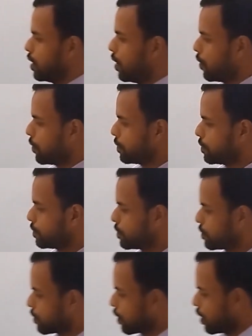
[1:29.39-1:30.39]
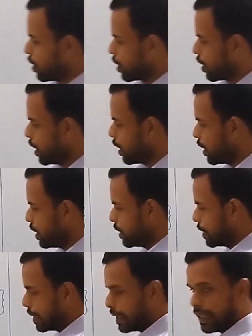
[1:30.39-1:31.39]
Now, clearly
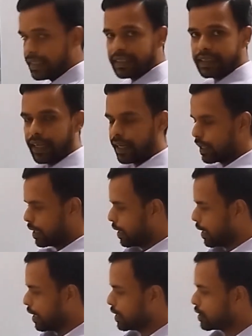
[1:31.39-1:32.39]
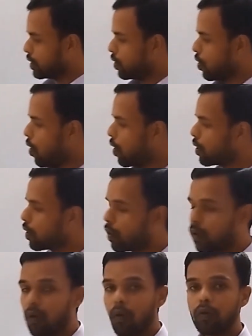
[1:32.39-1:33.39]
this set is
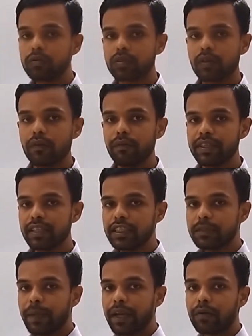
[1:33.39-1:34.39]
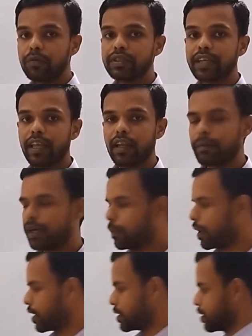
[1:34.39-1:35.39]
not closed with respect to scalar
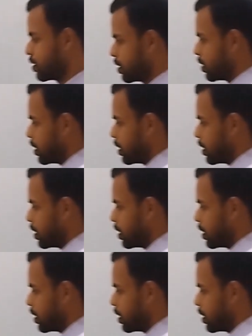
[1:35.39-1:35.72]
multiplication.